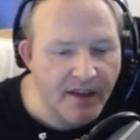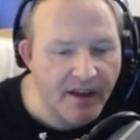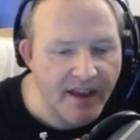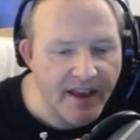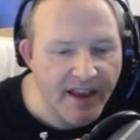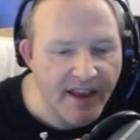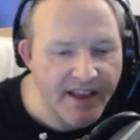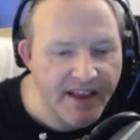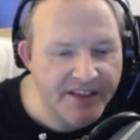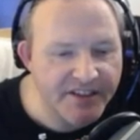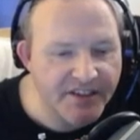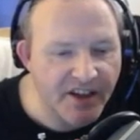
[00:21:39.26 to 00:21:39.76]

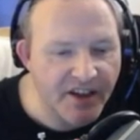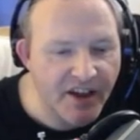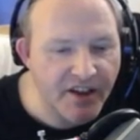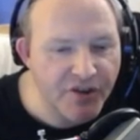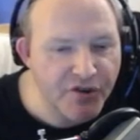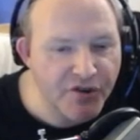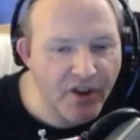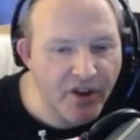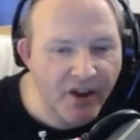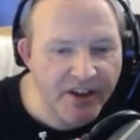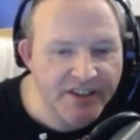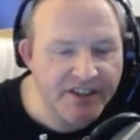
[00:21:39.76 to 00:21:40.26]
it's a
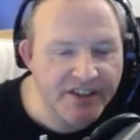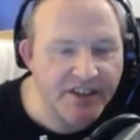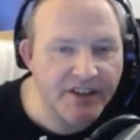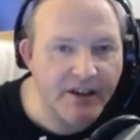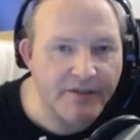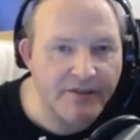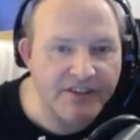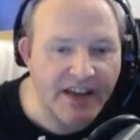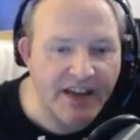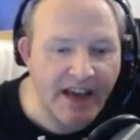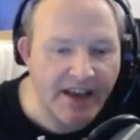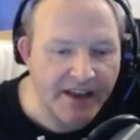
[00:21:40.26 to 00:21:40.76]
nice
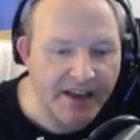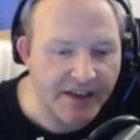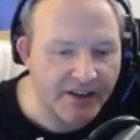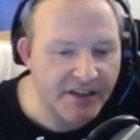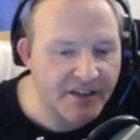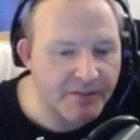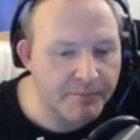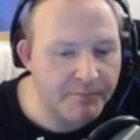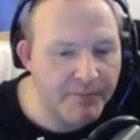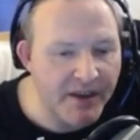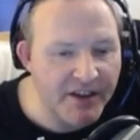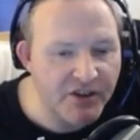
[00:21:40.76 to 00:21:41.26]
enough tank, and
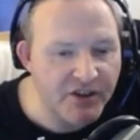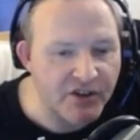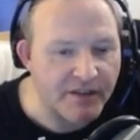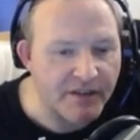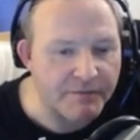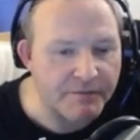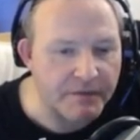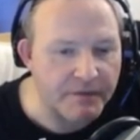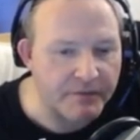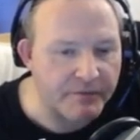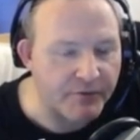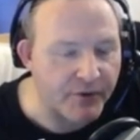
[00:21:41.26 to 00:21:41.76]
especially
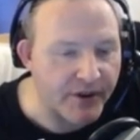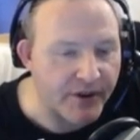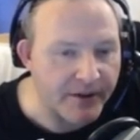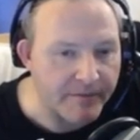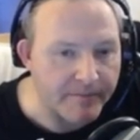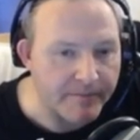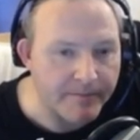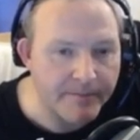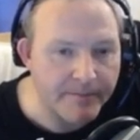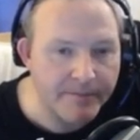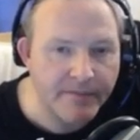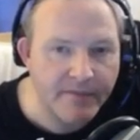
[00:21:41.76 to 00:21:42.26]
for free.
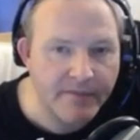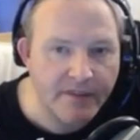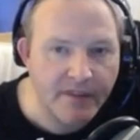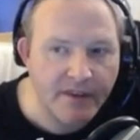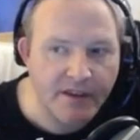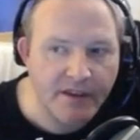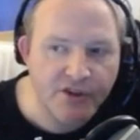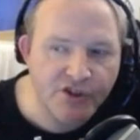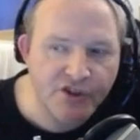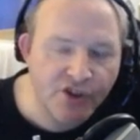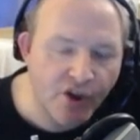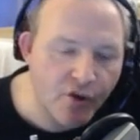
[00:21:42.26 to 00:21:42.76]

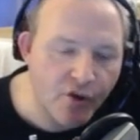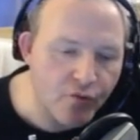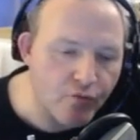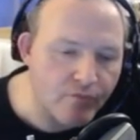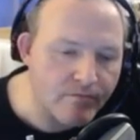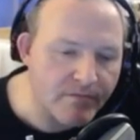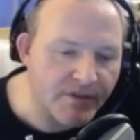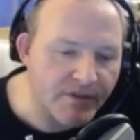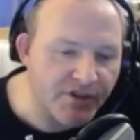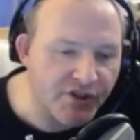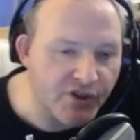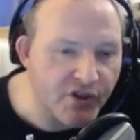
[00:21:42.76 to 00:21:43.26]
So,
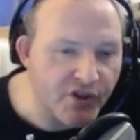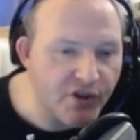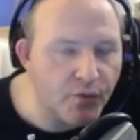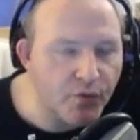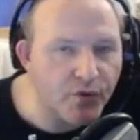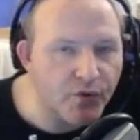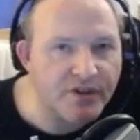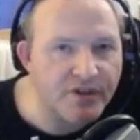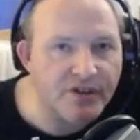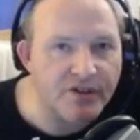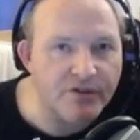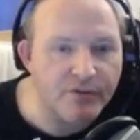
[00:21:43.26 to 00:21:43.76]
do you
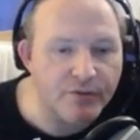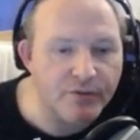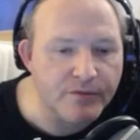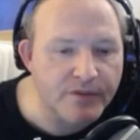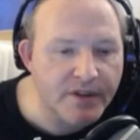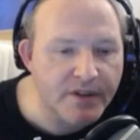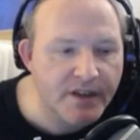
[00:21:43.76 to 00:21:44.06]
want to